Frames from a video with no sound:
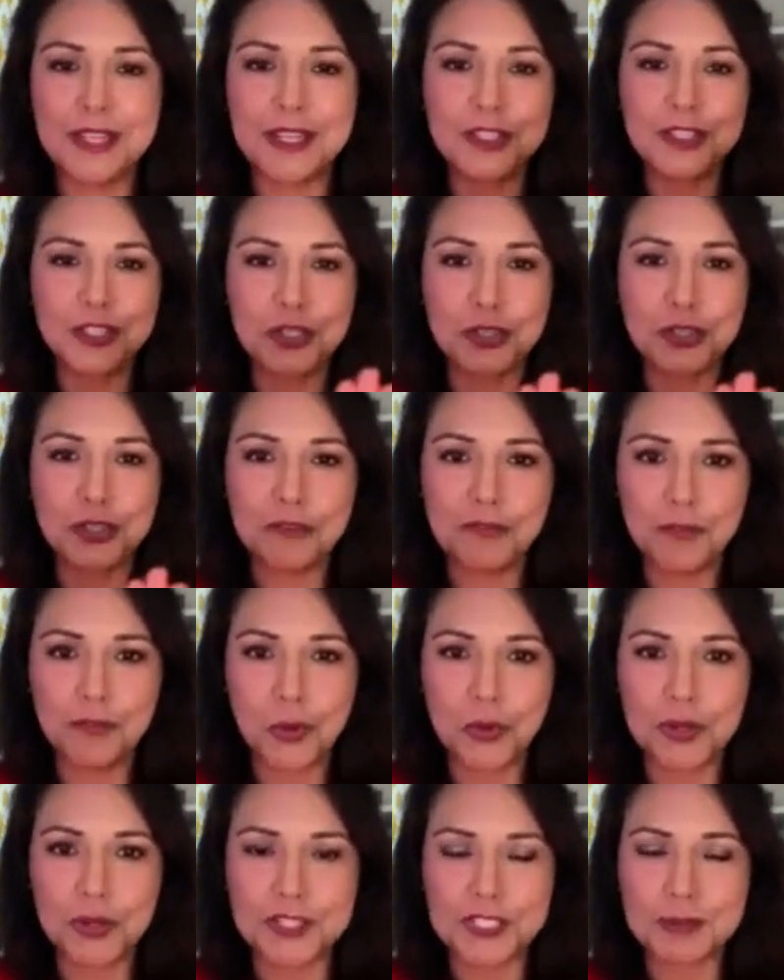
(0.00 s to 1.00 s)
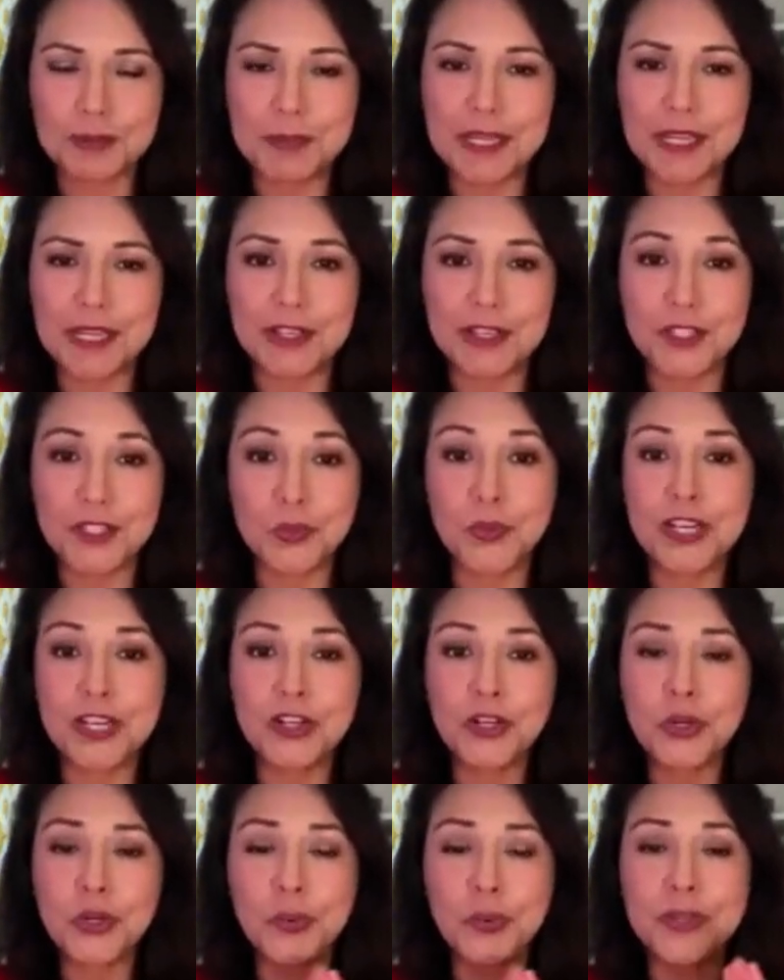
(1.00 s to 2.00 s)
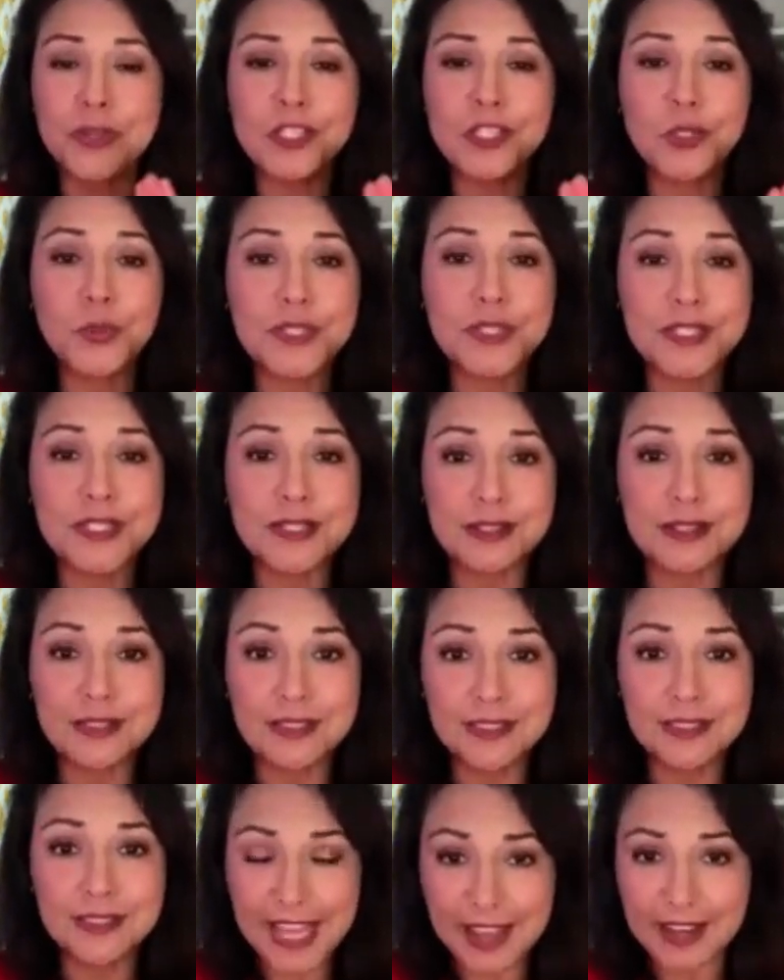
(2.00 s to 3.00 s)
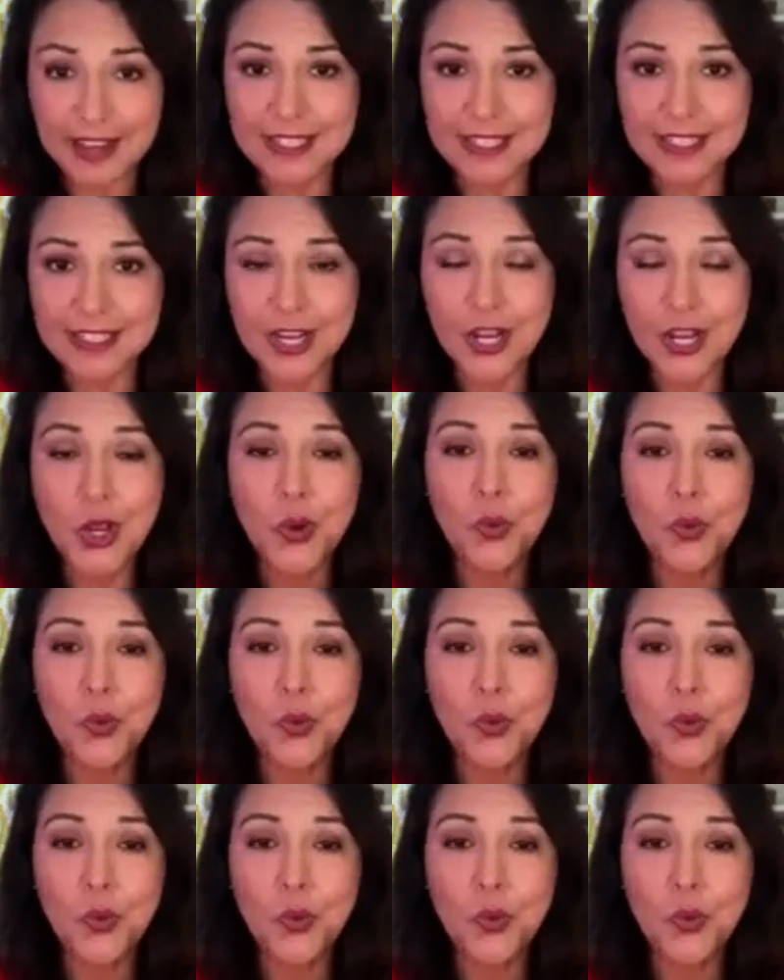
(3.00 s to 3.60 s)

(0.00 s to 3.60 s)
us to focus because we are going to select